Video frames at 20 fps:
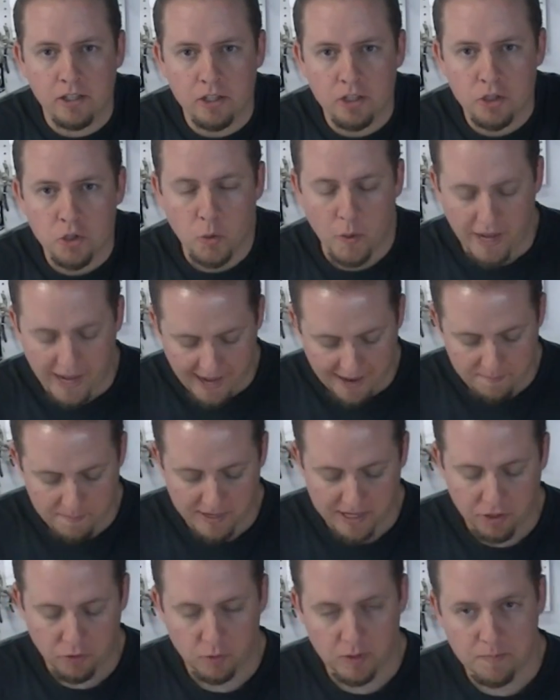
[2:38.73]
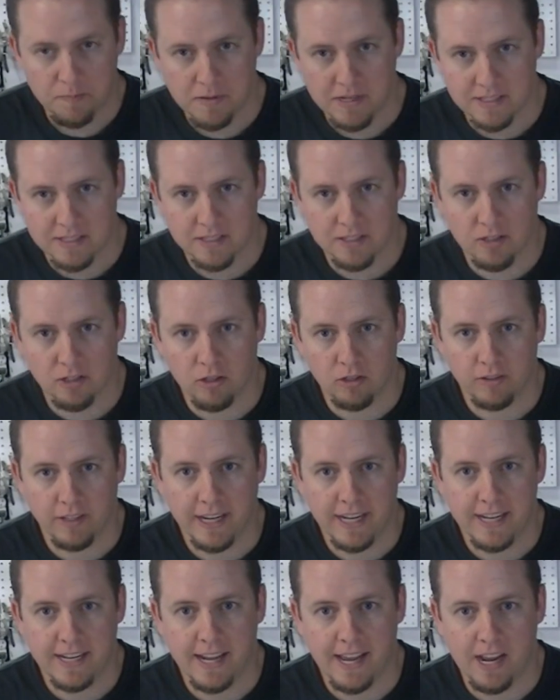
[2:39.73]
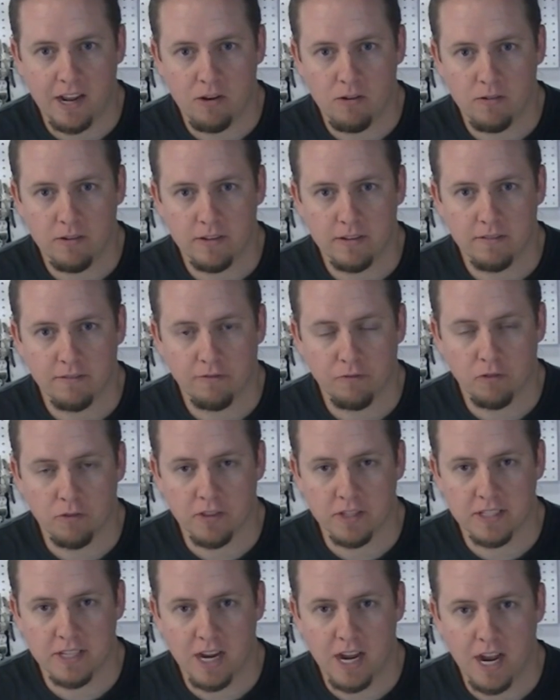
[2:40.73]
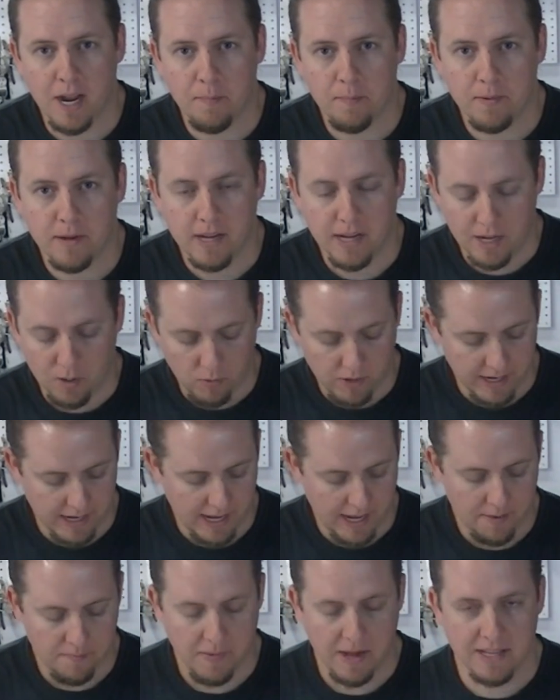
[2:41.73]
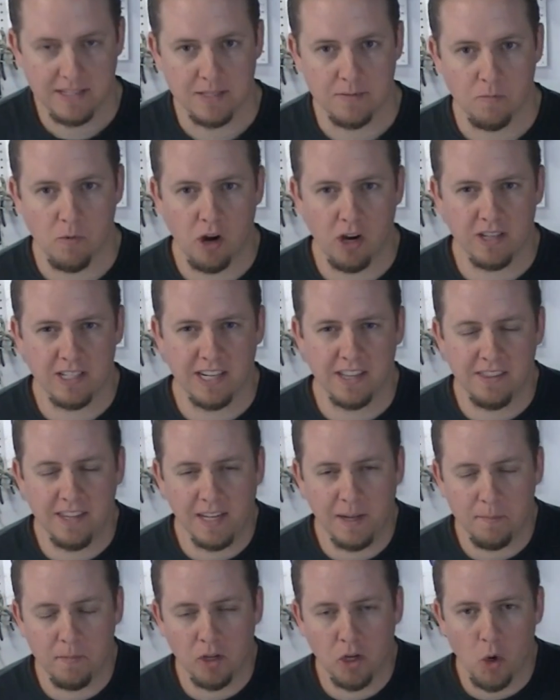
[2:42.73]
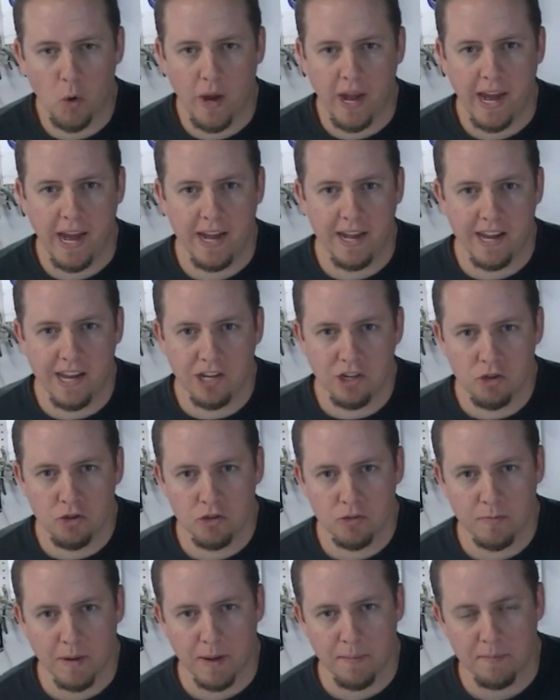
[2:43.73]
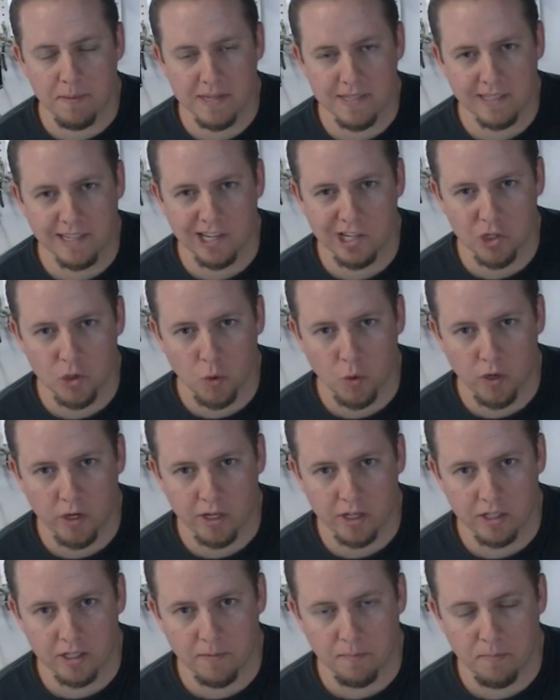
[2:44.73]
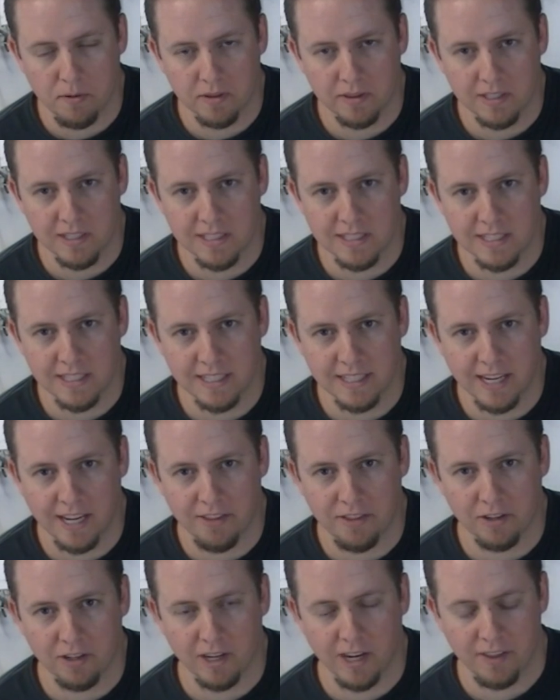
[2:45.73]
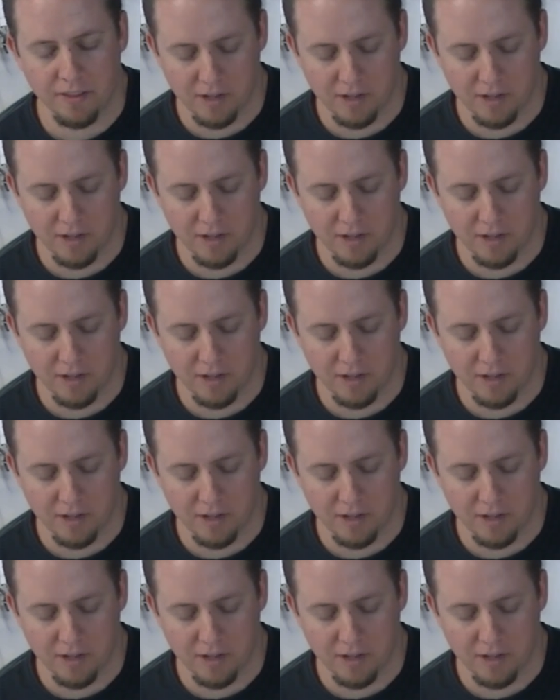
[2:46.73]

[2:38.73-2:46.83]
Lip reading: So I have my 3 pieces all laid out for the top, and I went ahead and made some marks, and I think I'm going to go ahead and use my biscuit joiner to put these together.